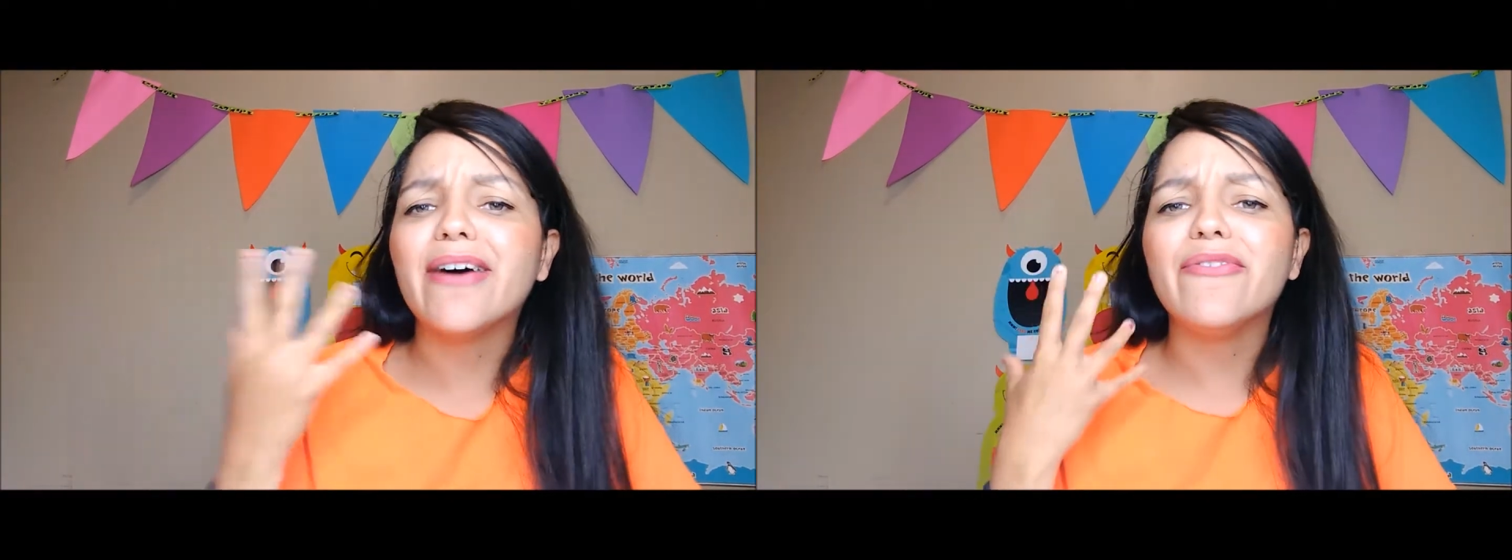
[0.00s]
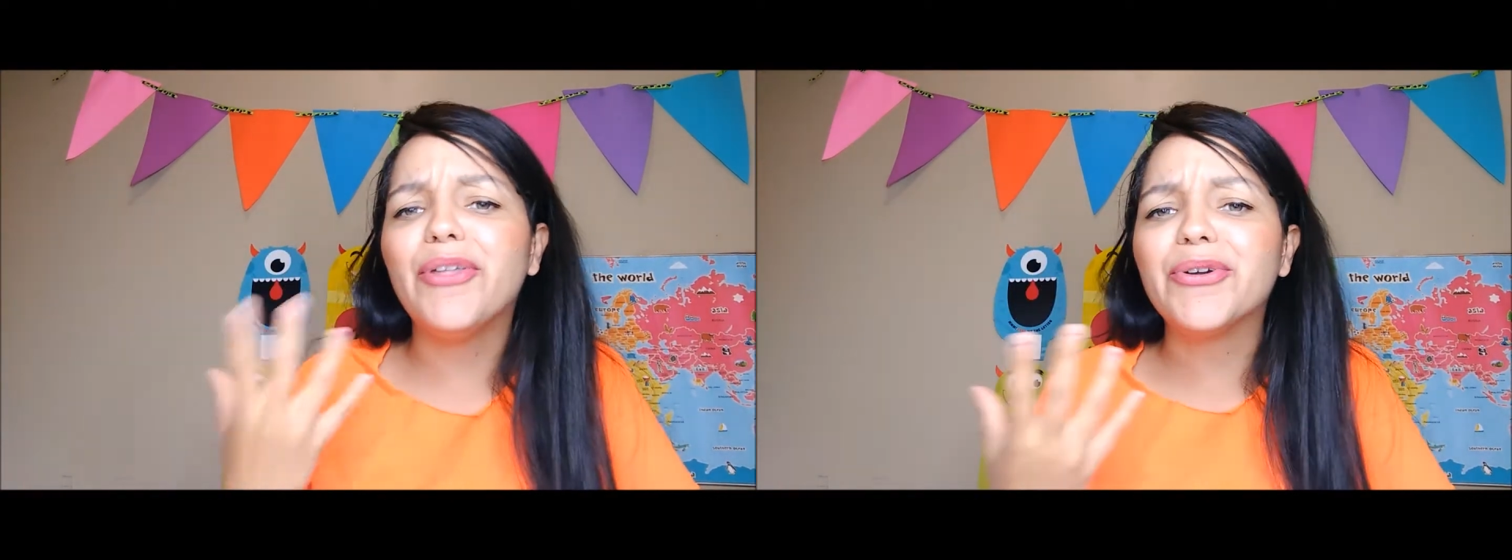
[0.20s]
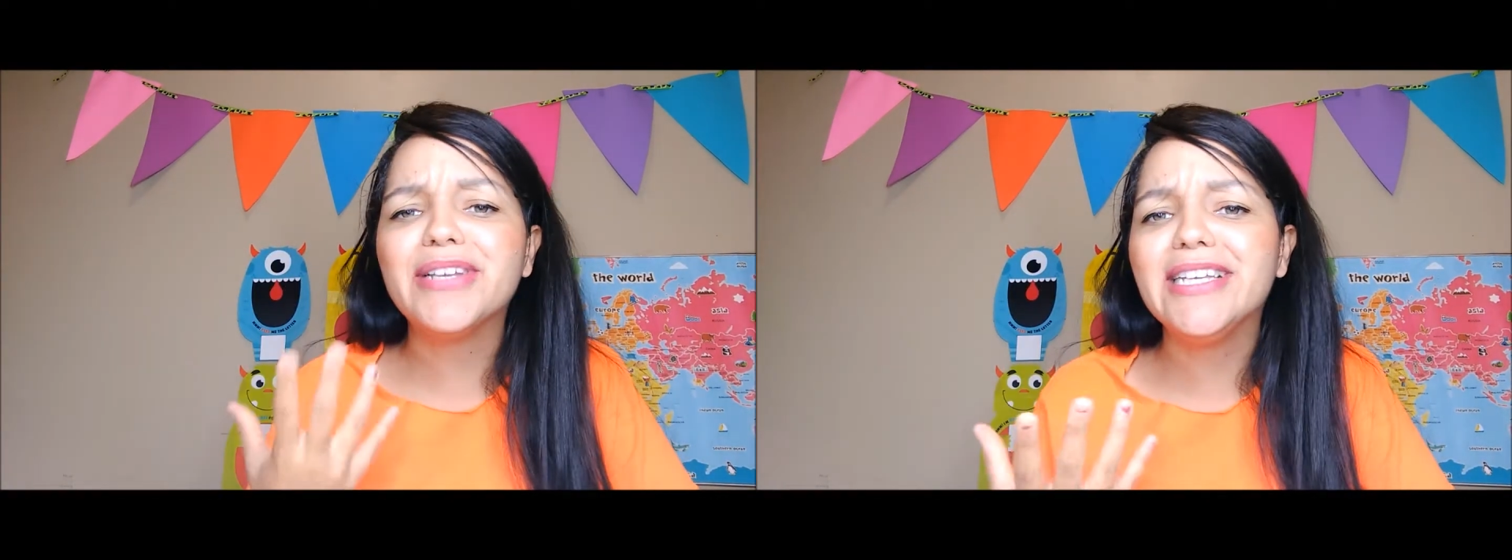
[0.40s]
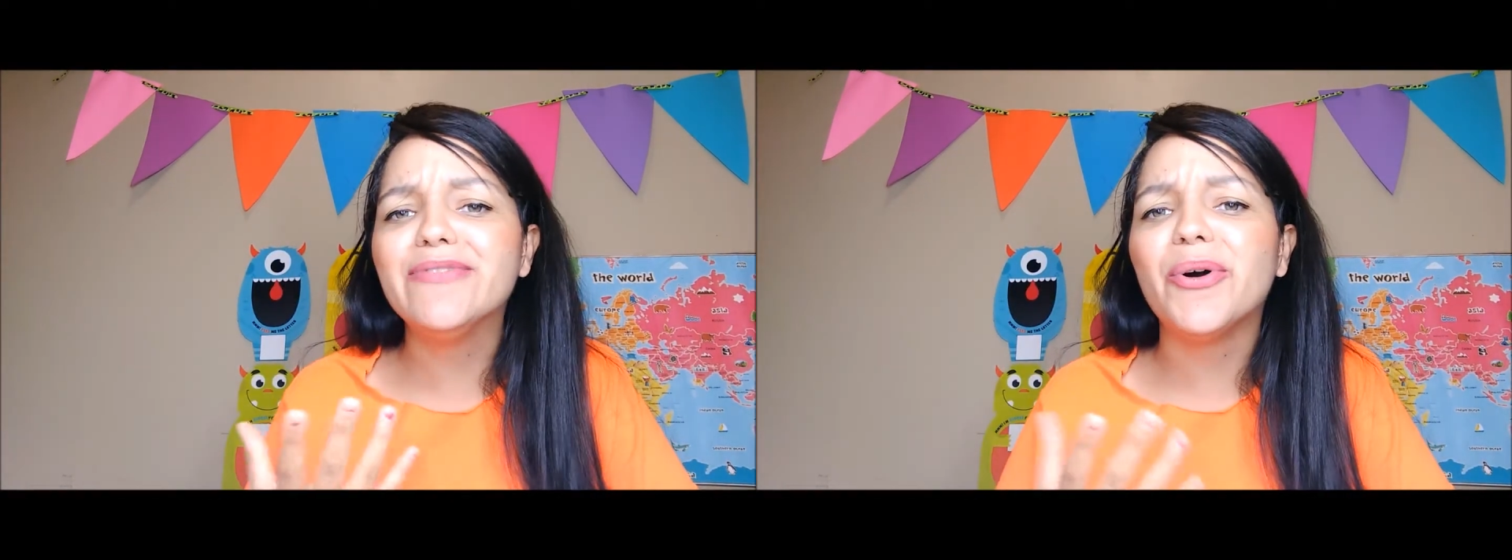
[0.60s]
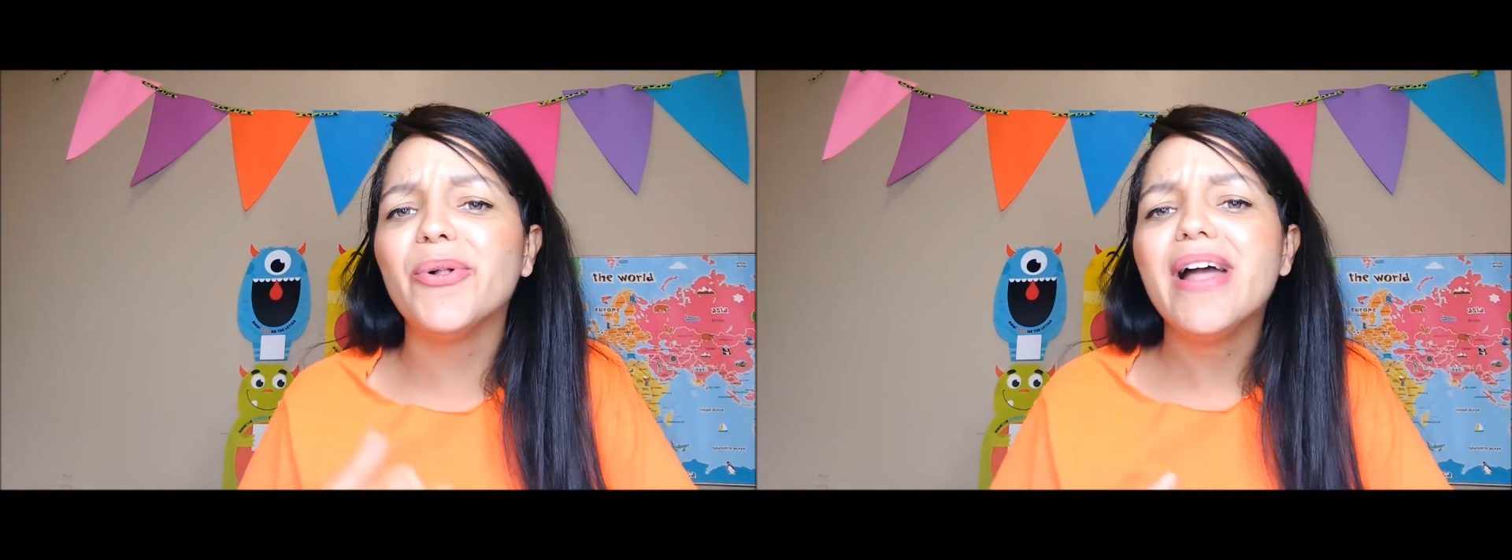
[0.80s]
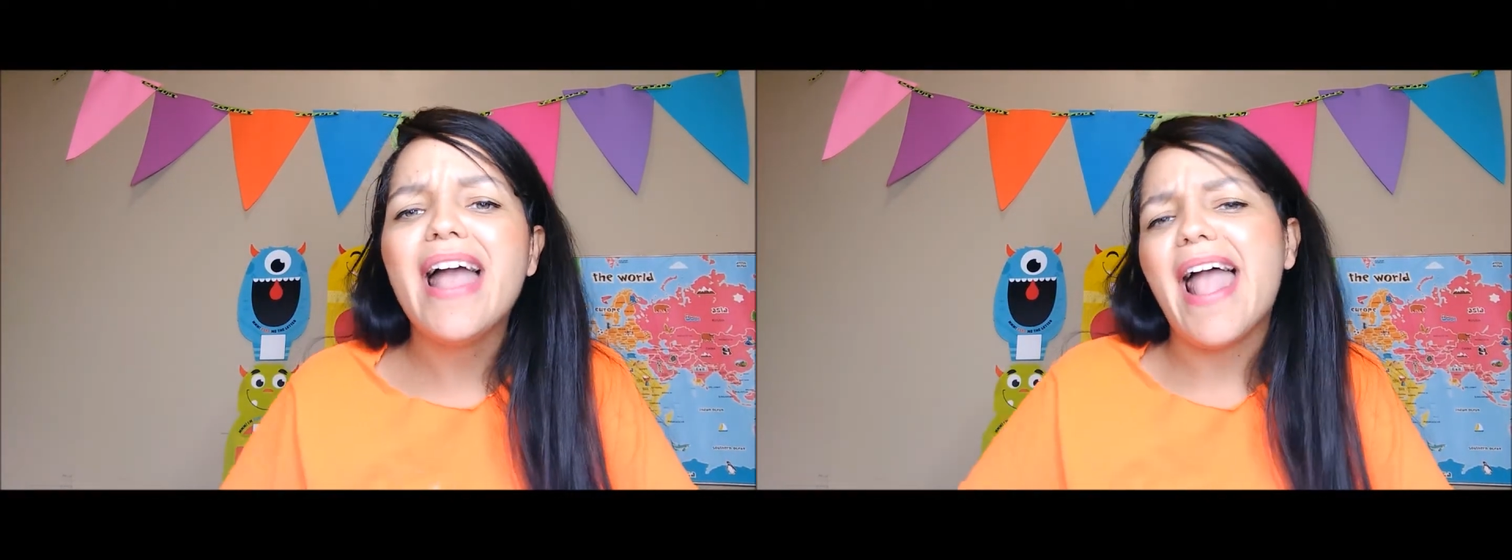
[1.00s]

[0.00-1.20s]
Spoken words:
of their evil.